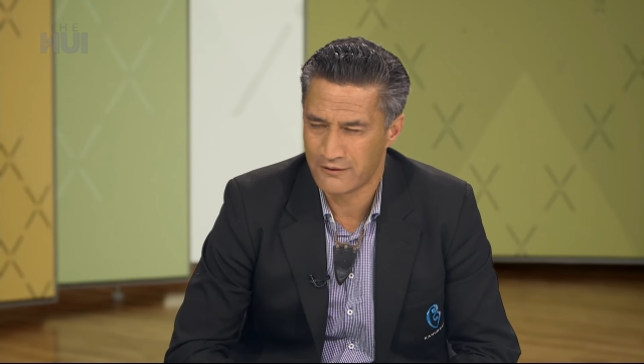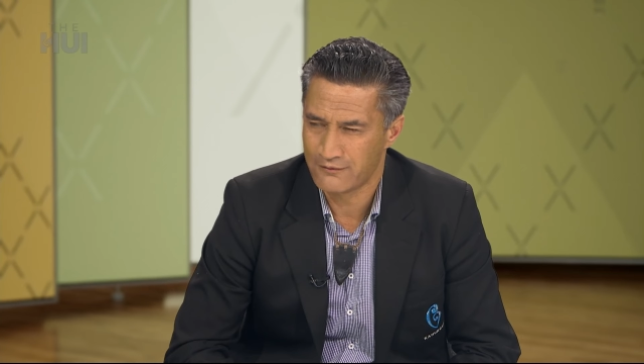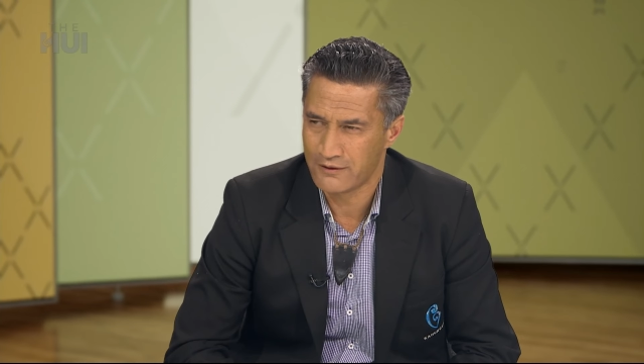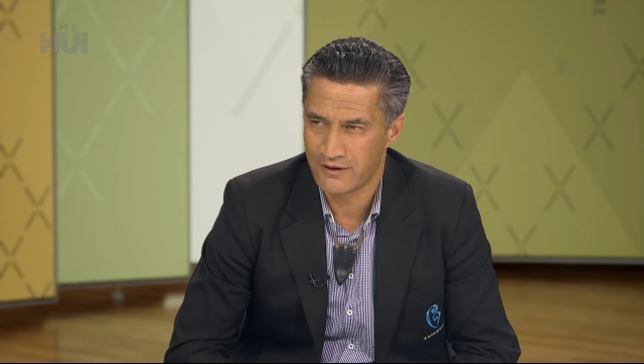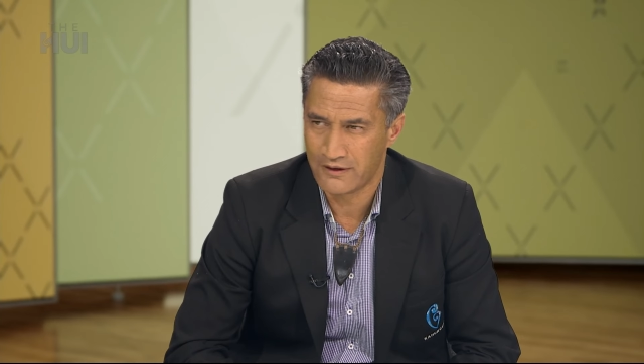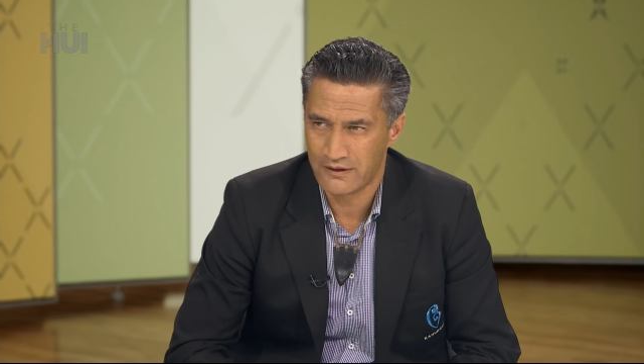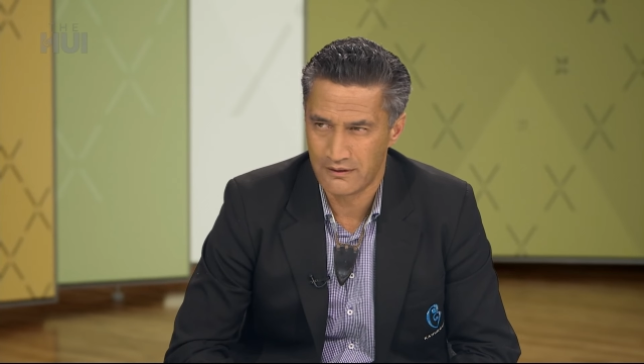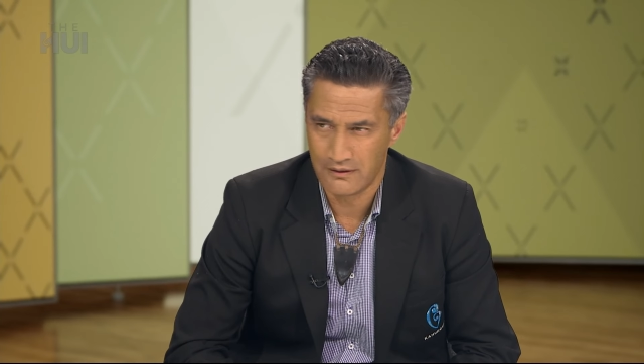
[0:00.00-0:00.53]

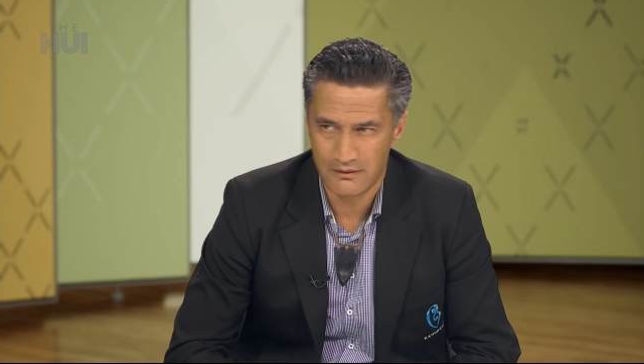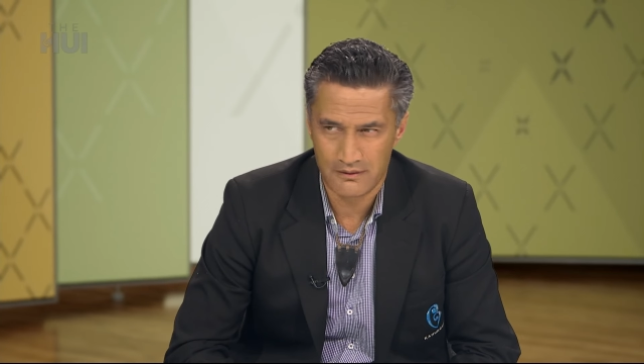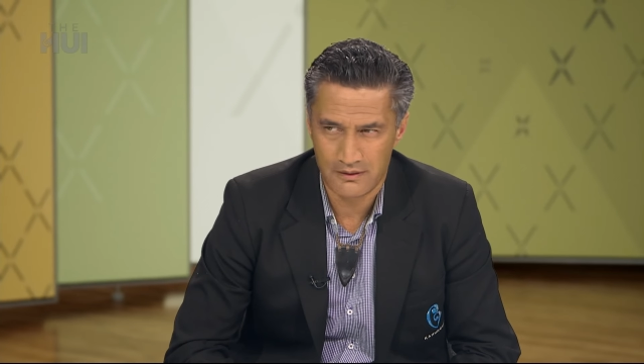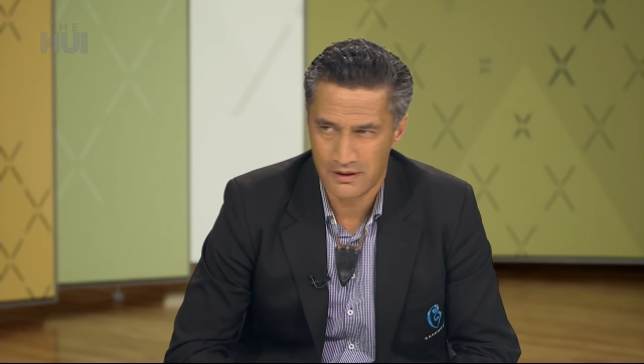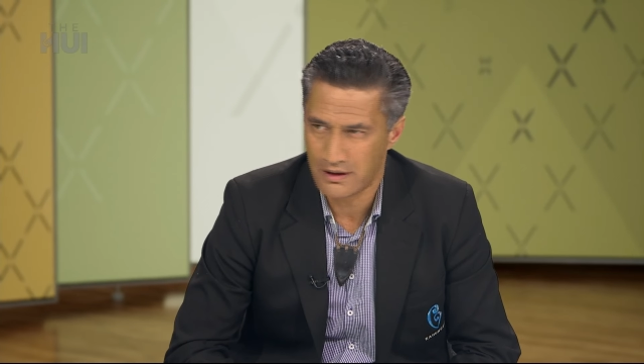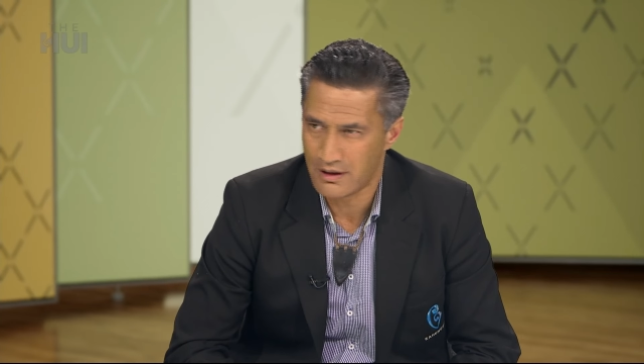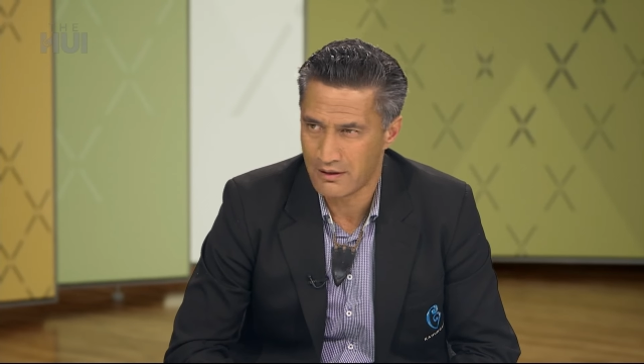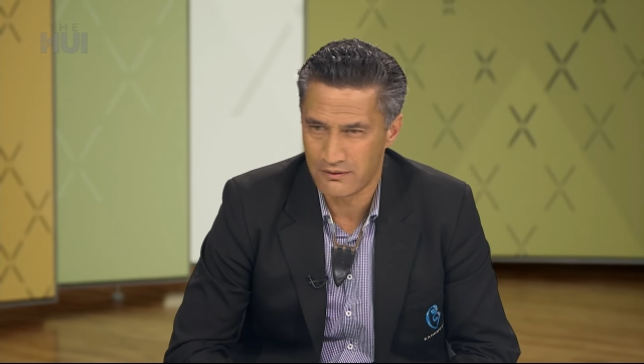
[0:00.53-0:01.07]
different.
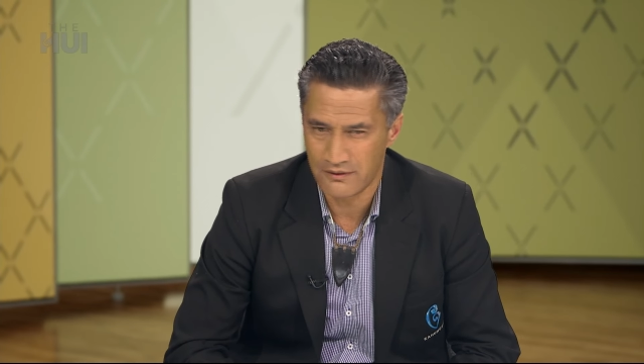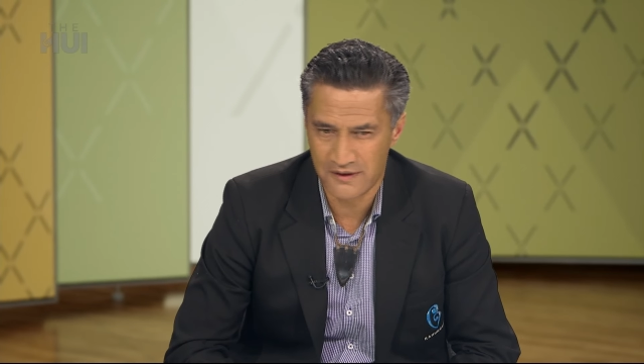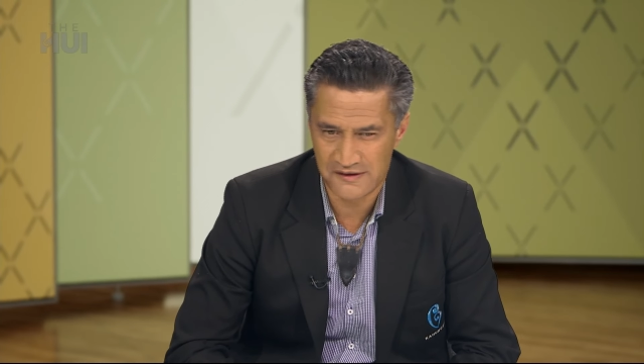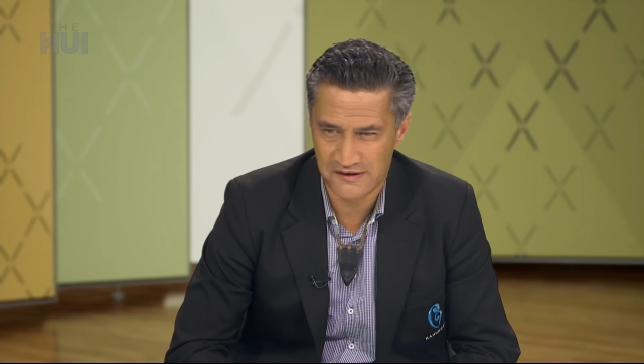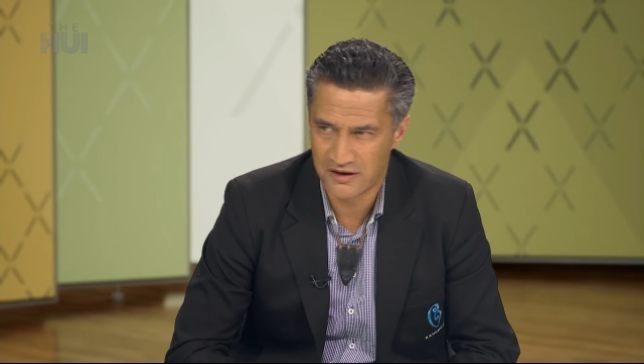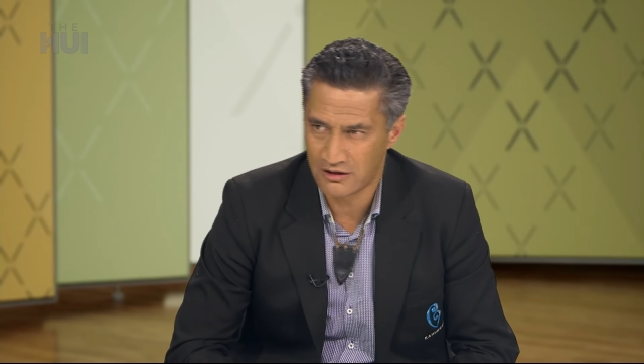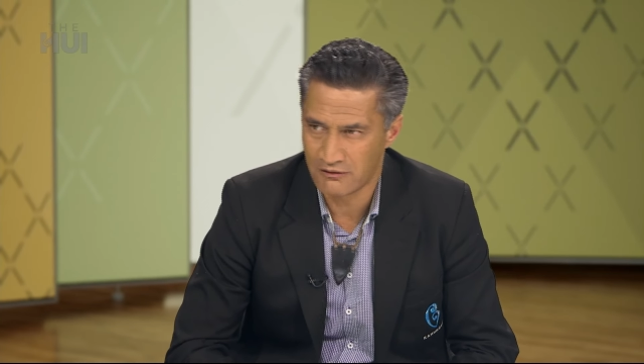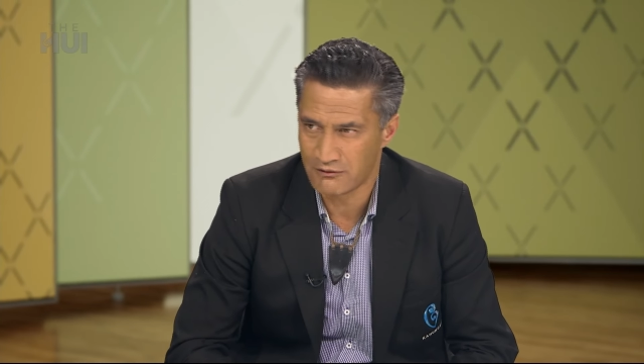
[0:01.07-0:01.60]
You know, this
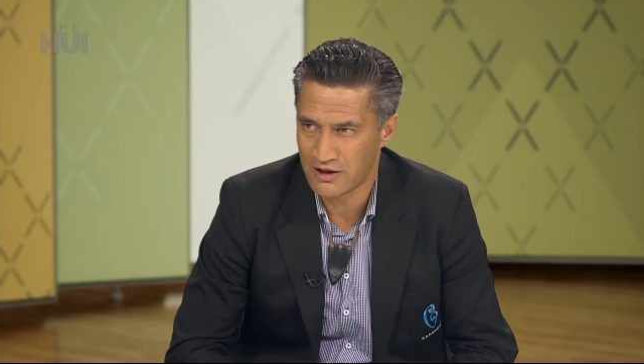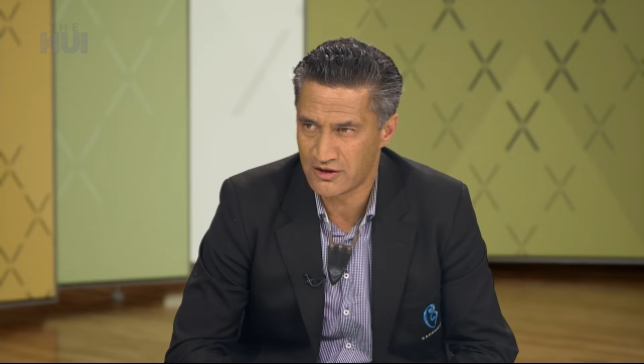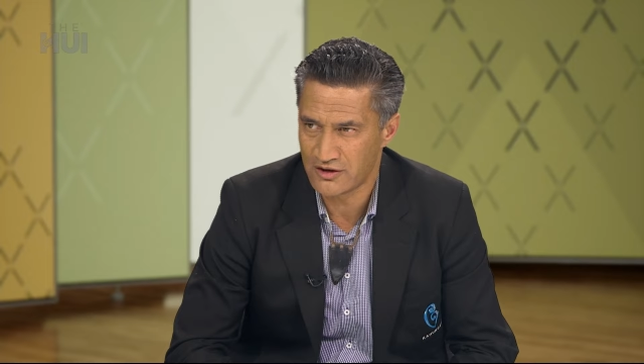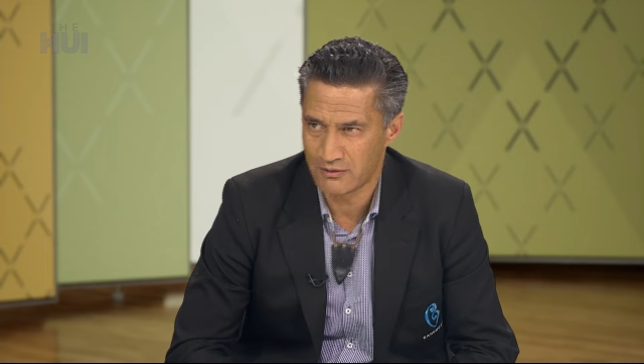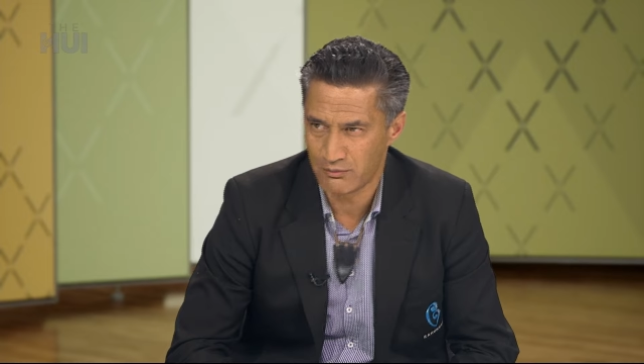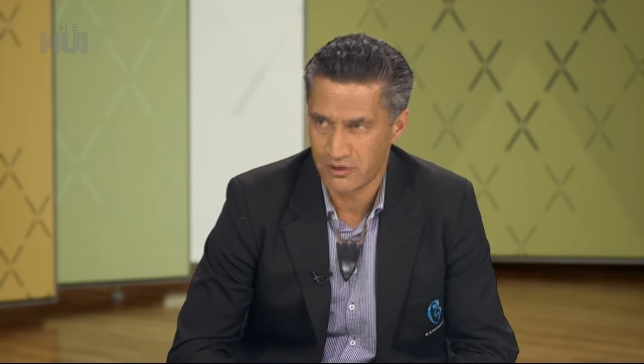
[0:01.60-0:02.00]
generation,